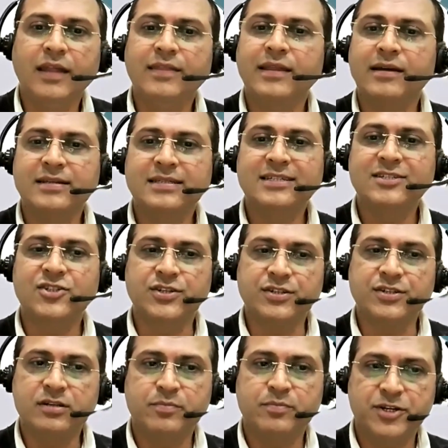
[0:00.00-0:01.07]
And there is a
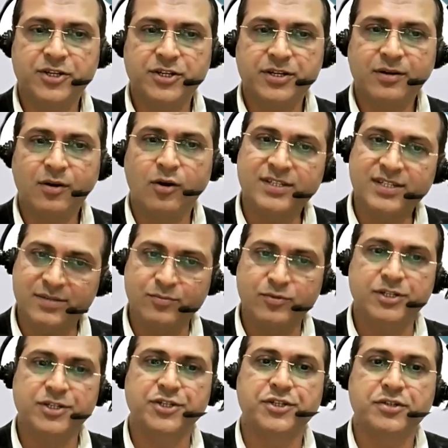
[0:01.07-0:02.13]
gentle pressure or
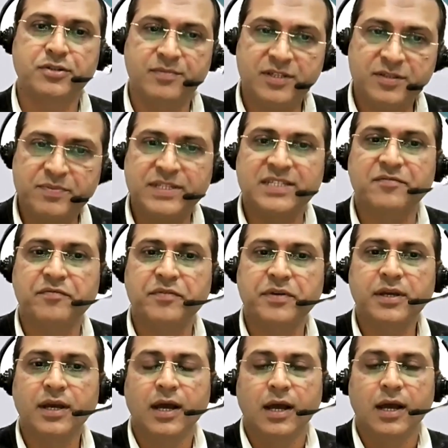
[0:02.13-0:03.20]
stimulation of the
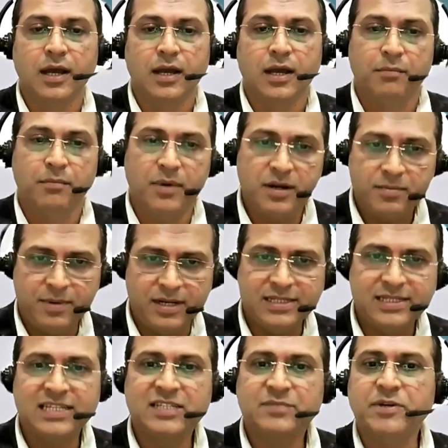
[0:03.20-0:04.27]
specific
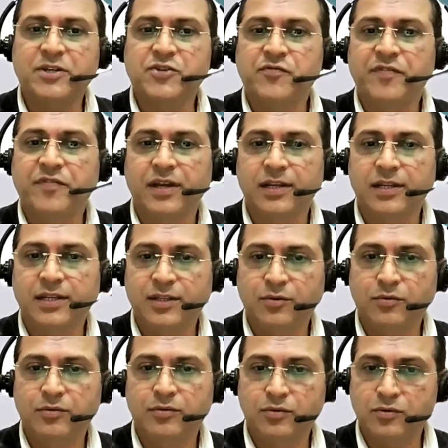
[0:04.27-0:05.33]
marmas, specifically
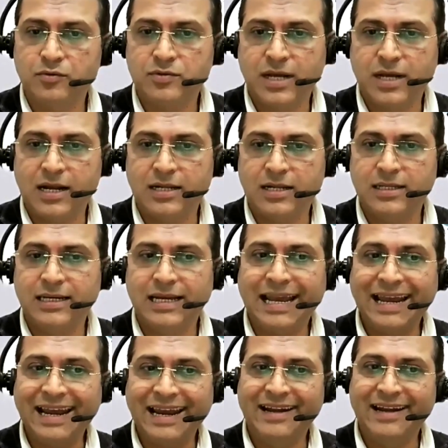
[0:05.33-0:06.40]
though those are the
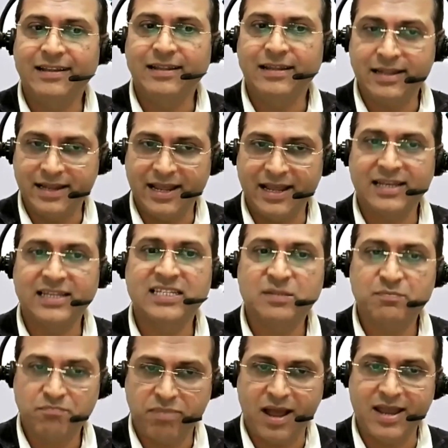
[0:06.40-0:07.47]
head, neck,
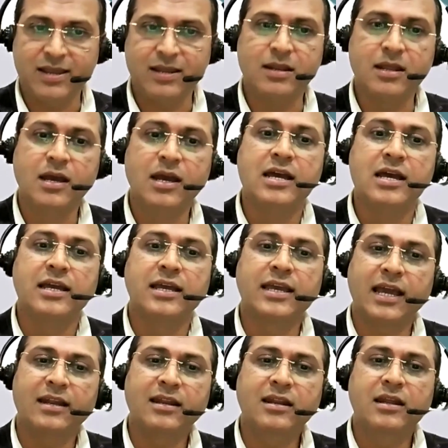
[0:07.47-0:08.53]
spine,
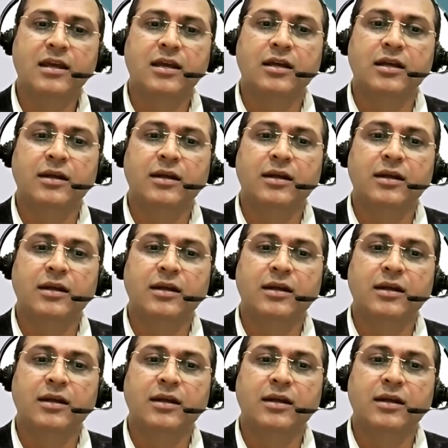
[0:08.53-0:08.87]
can